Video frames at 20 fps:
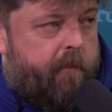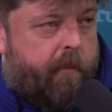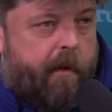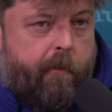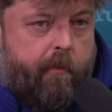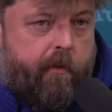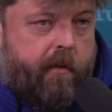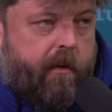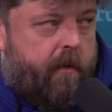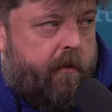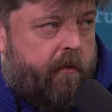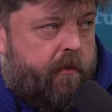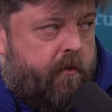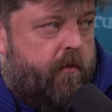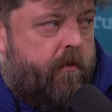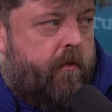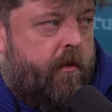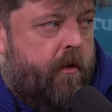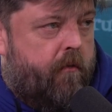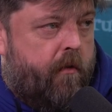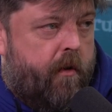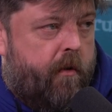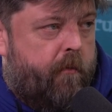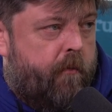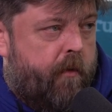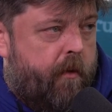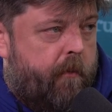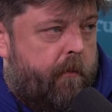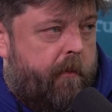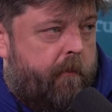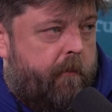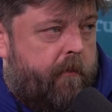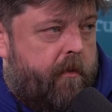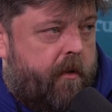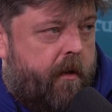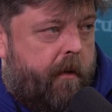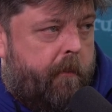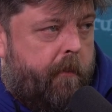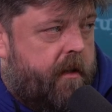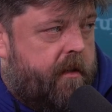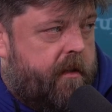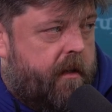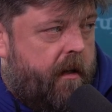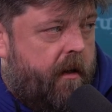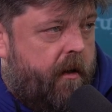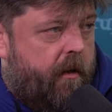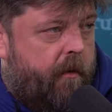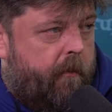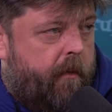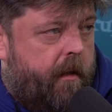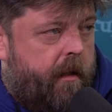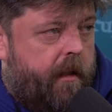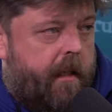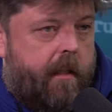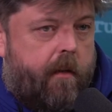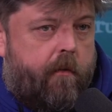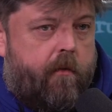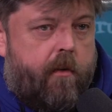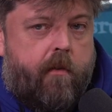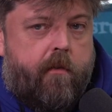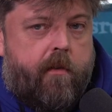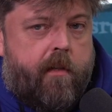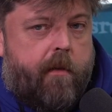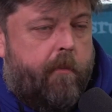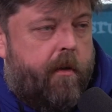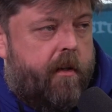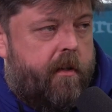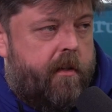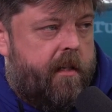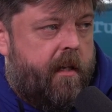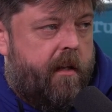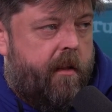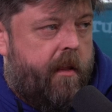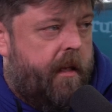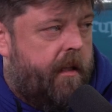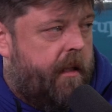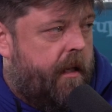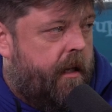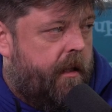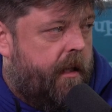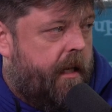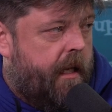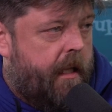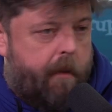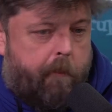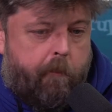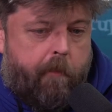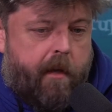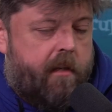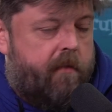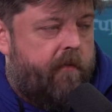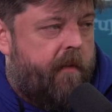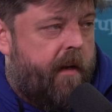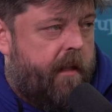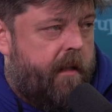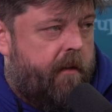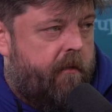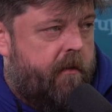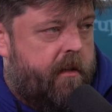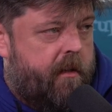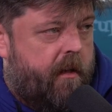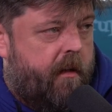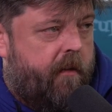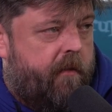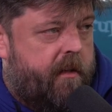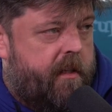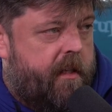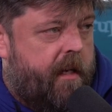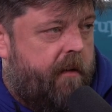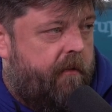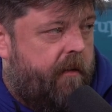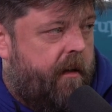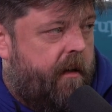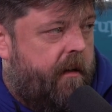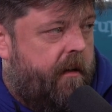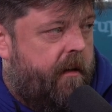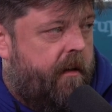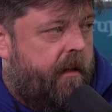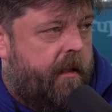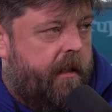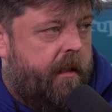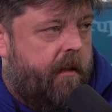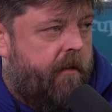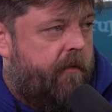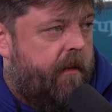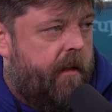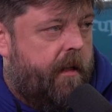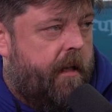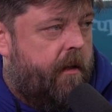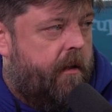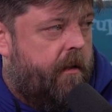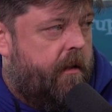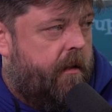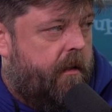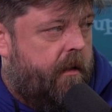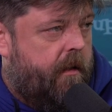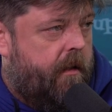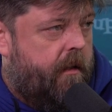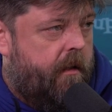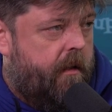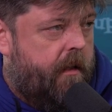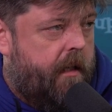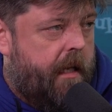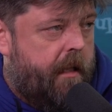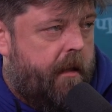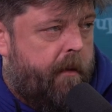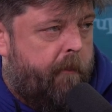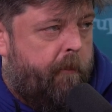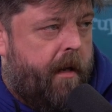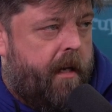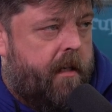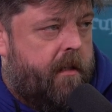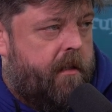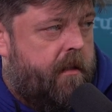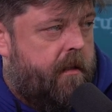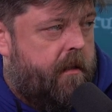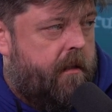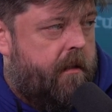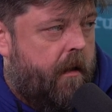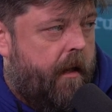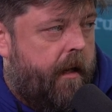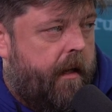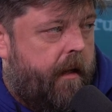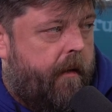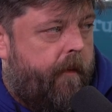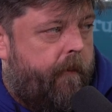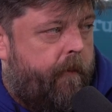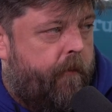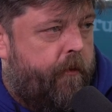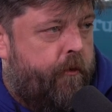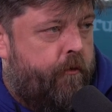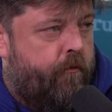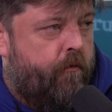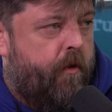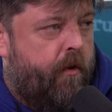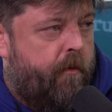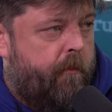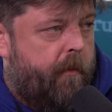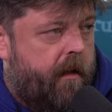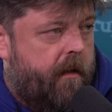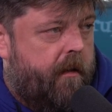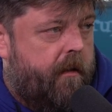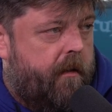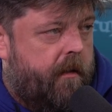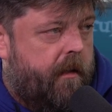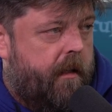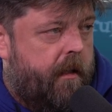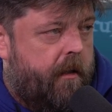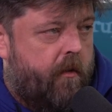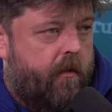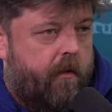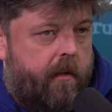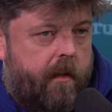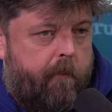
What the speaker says: People use the groom room inside Pets at Home. And they don't use it because they think they're going to get the best veterinary service ever. And they don't think they're going to get the best, like, groomer. They're not.